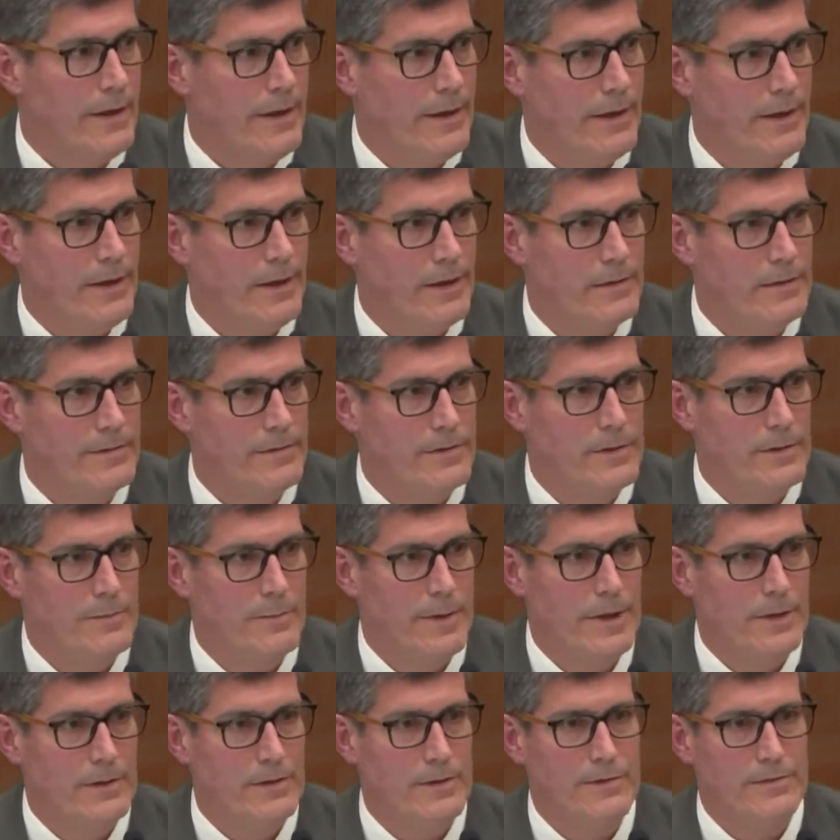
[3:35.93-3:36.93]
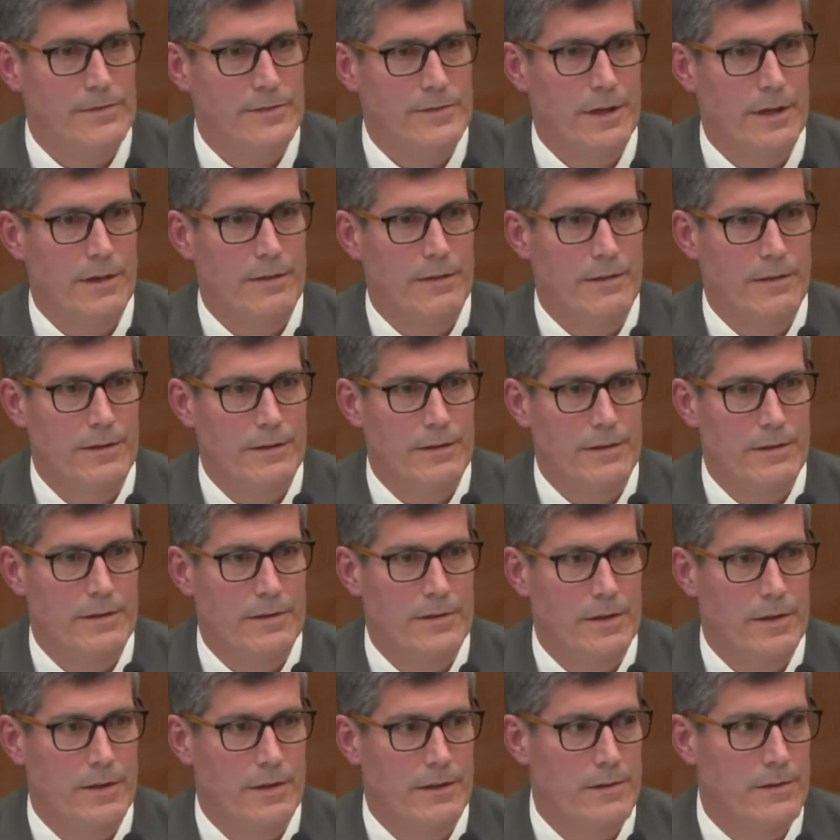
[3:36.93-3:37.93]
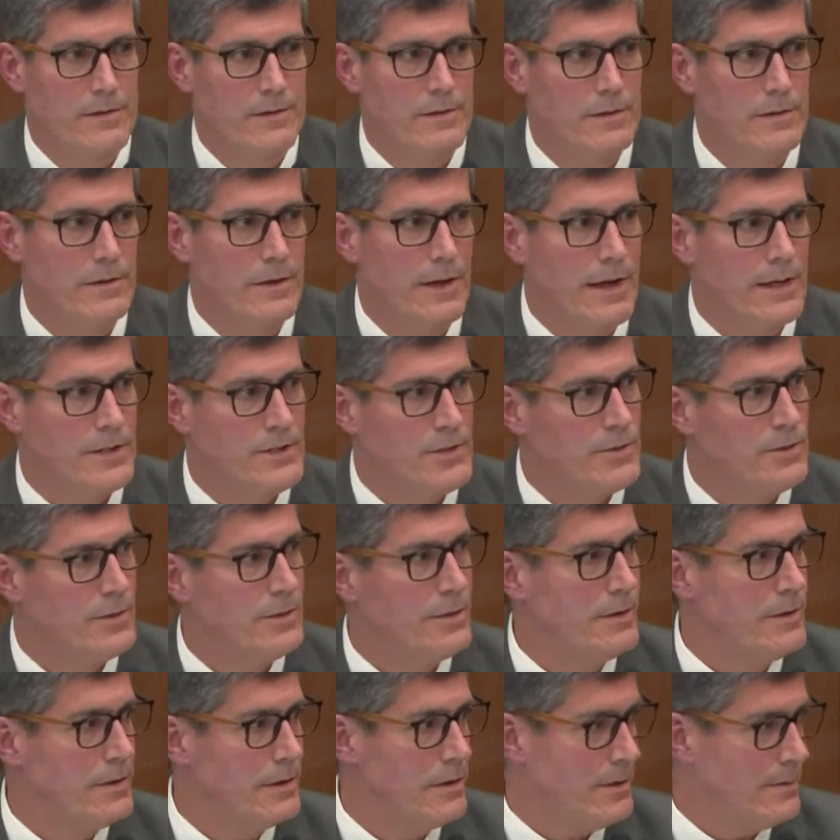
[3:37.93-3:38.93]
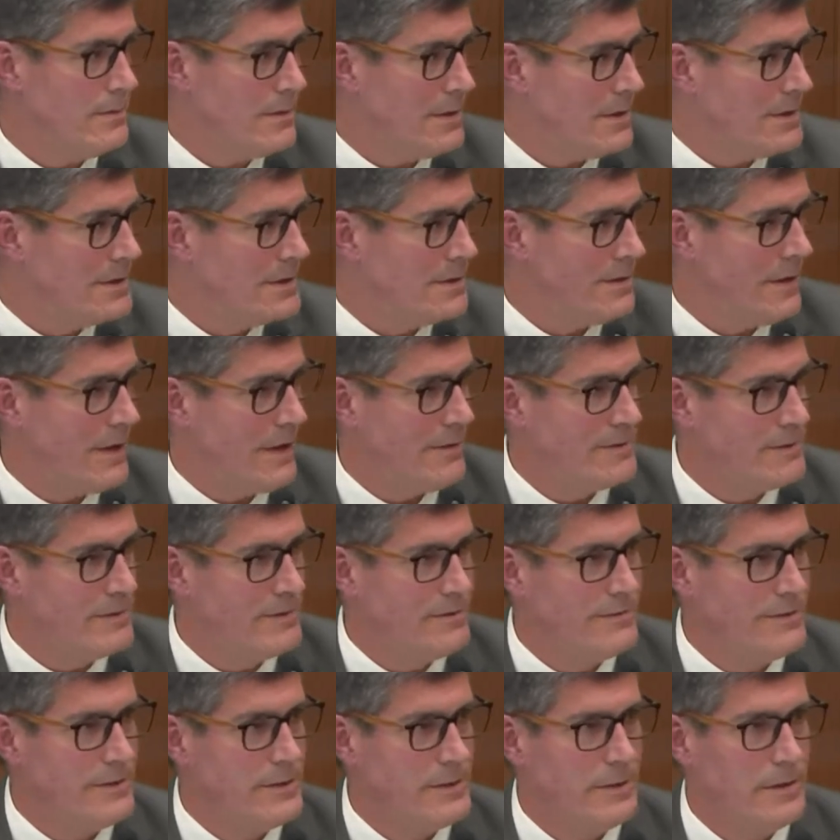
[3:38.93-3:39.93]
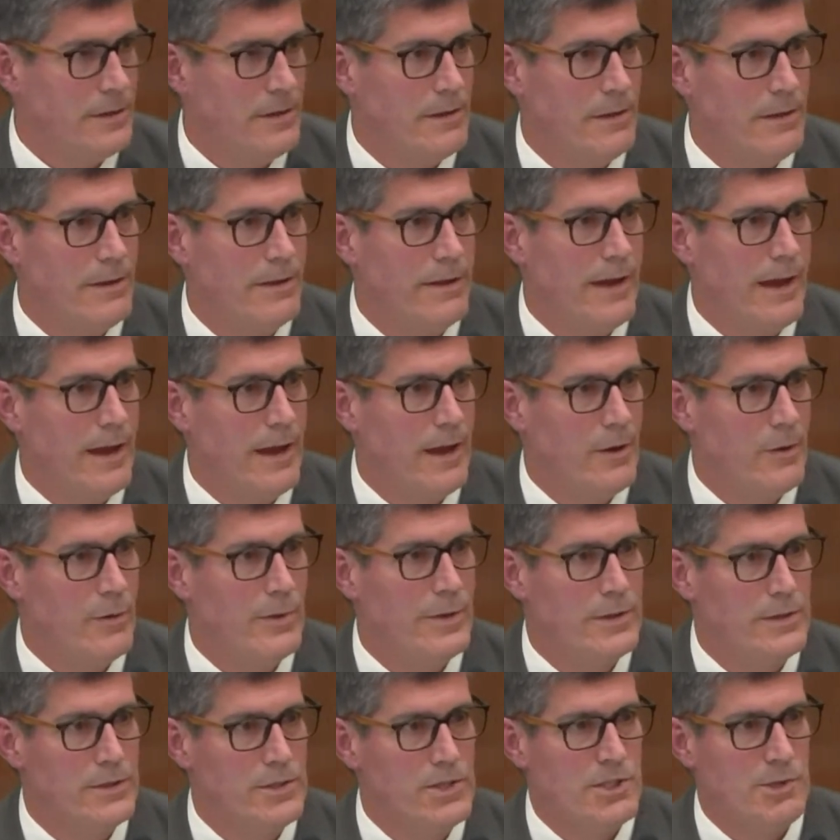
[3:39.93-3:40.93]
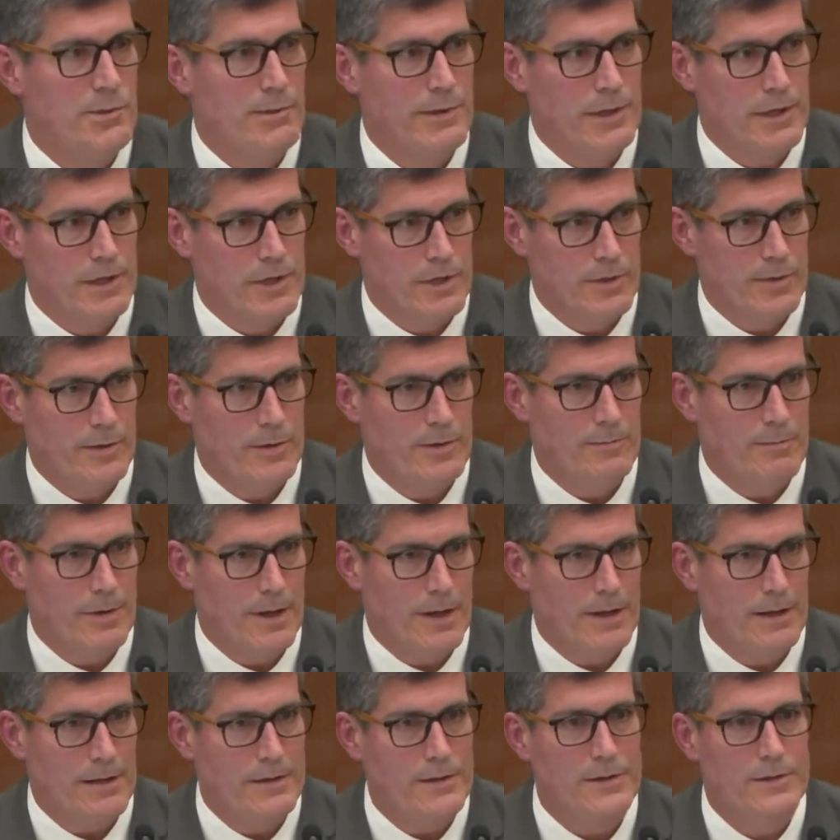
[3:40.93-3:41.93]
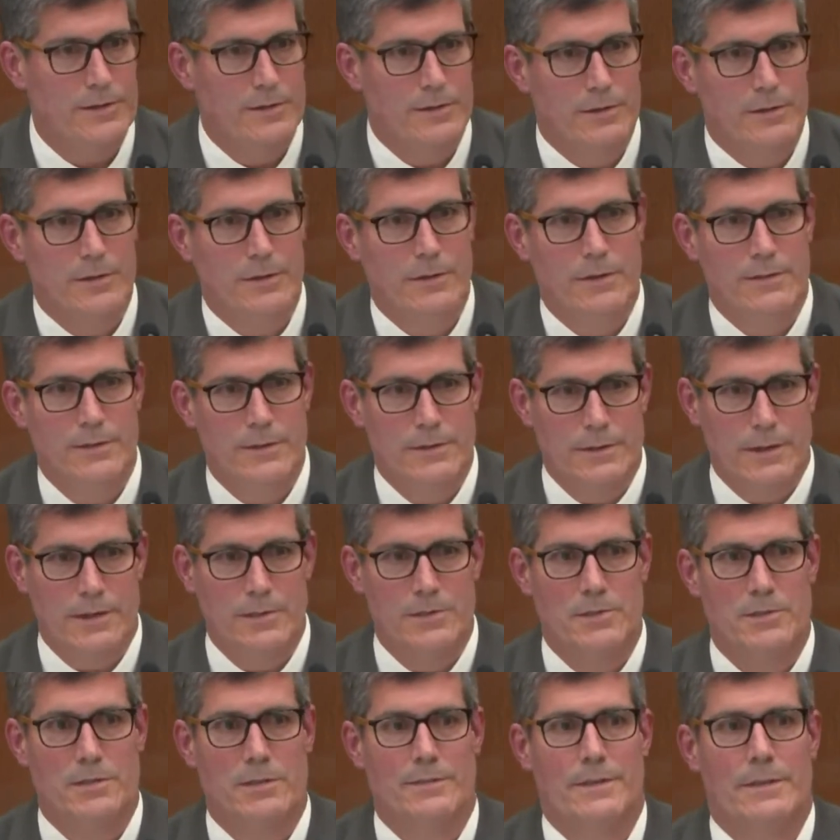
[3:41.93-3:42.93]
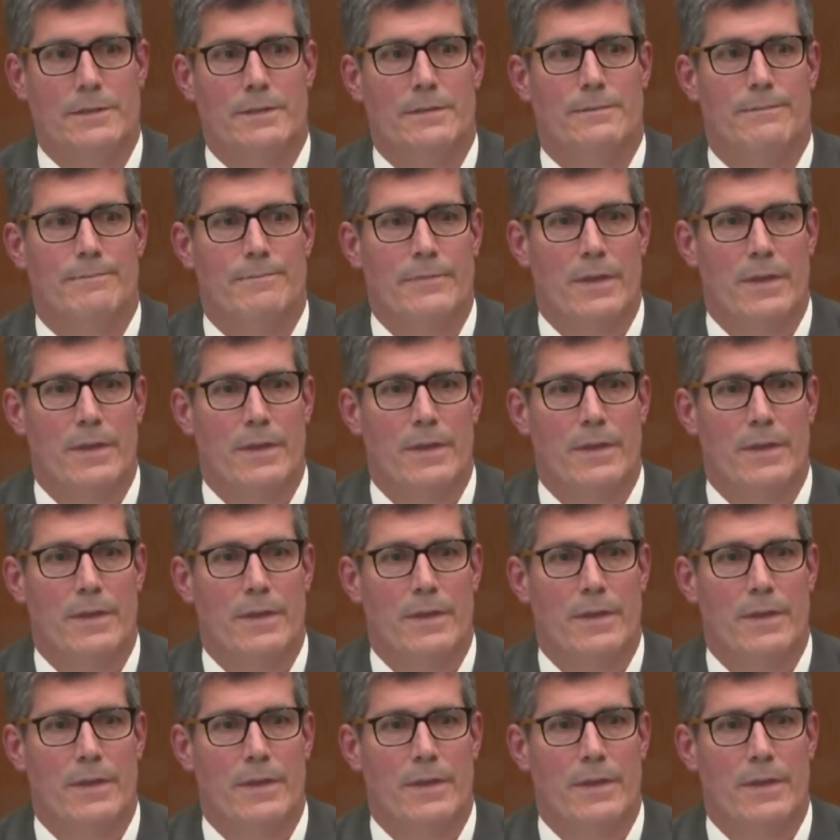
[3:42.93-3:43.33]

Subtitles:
And if their manner of death is other than natural, then you also have to fill in the how injury occurred box on the death certificate.